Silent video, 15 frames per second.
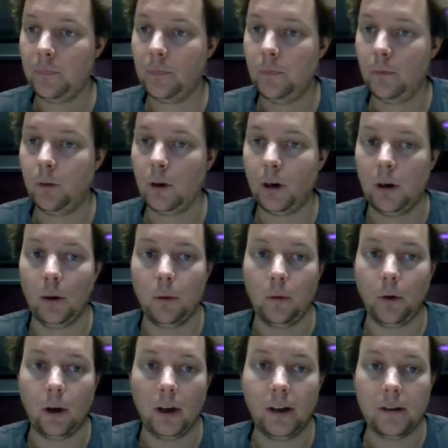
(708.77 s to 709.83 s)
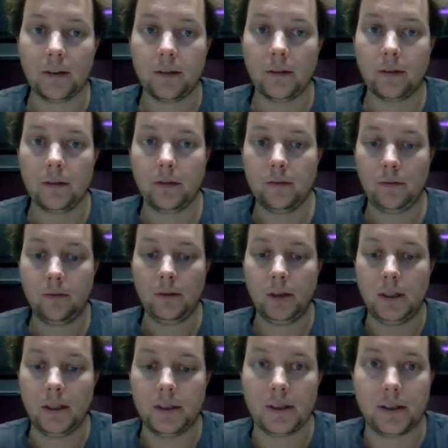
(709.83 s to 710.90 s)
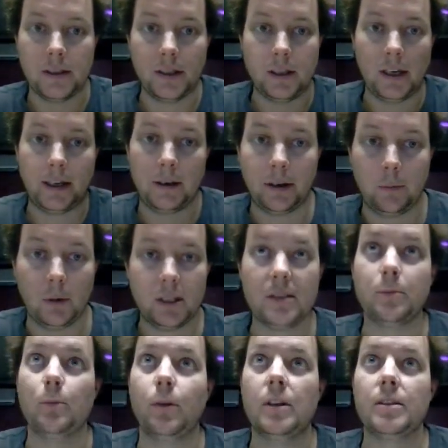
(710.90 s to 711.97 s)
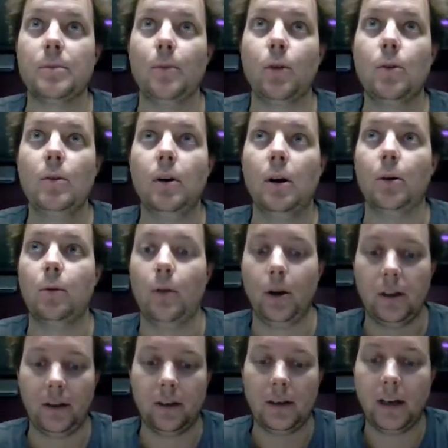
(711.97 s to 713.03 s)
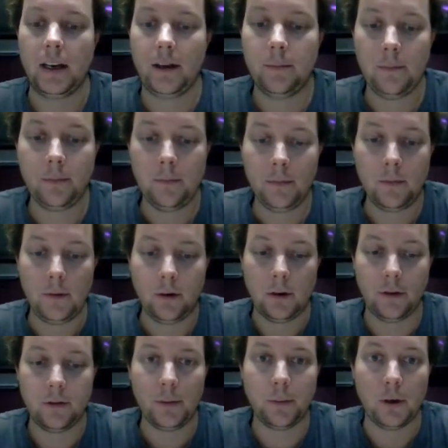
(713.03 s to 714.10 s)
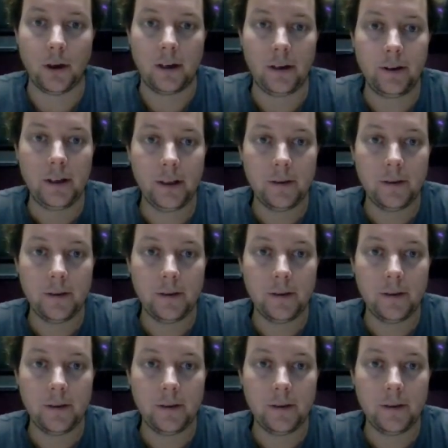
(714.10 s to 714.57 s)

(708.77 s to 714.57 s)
what I'll write is I'll write the name of the binary,